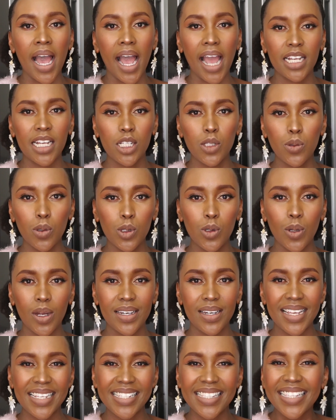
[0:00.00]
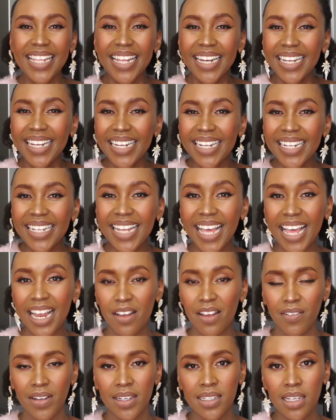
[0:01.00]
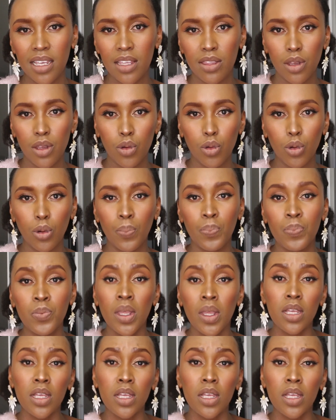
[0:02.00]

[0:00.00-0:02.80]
I just want to address the little elephant in the room.